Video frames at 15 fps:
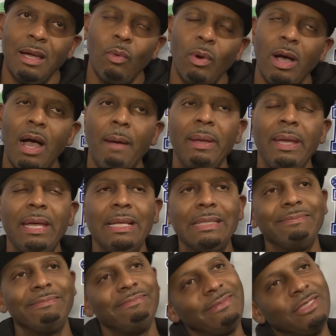Well, I mean,
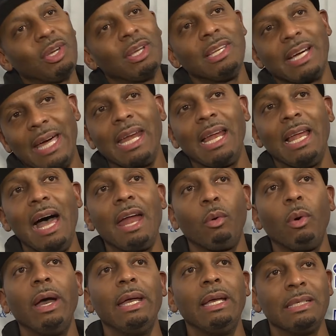you can look at it a lot of
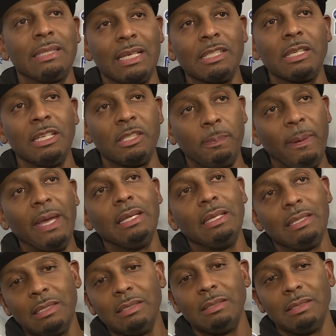ways. It's, it's
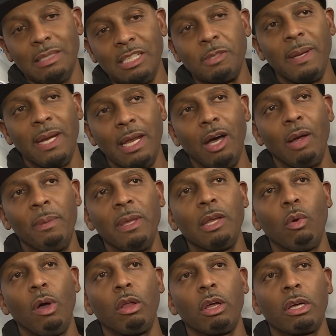been it's been a, been
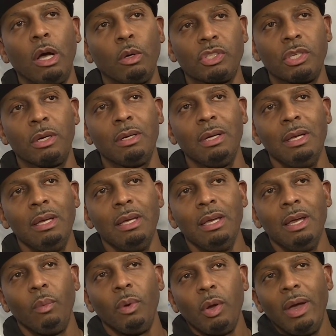a roller coaster.
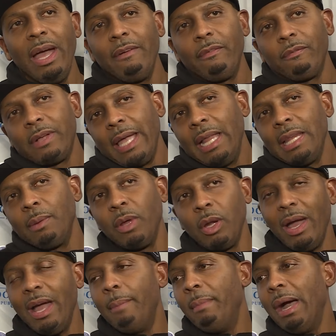We don't have Caleb. We
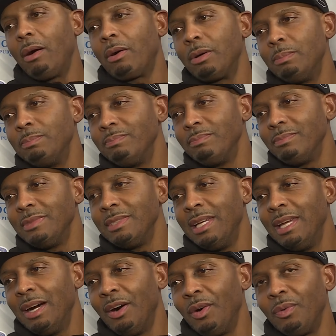don't have Malcolm. You
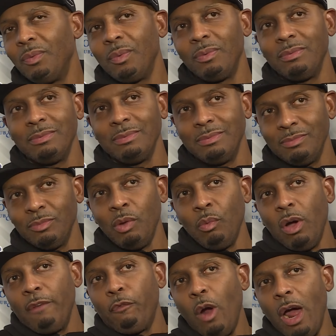know, we
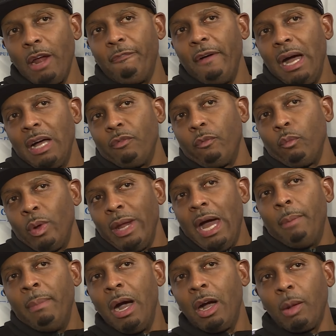won four out of five
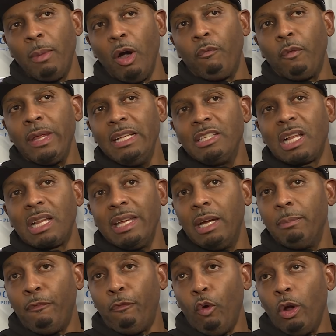without Malcolm. Hopefully, he's
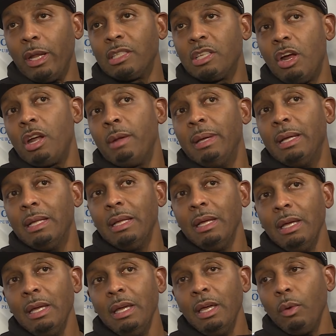cleared before the tournament.
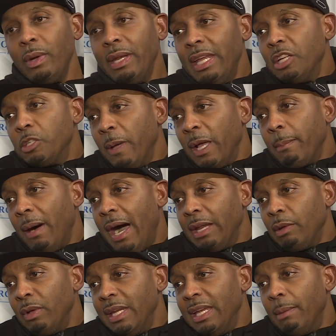We need his big
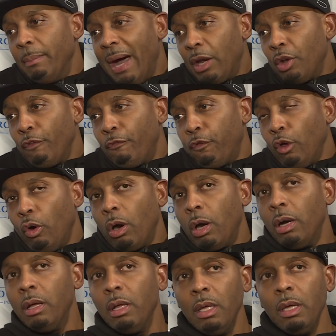body. We need him out on the floor.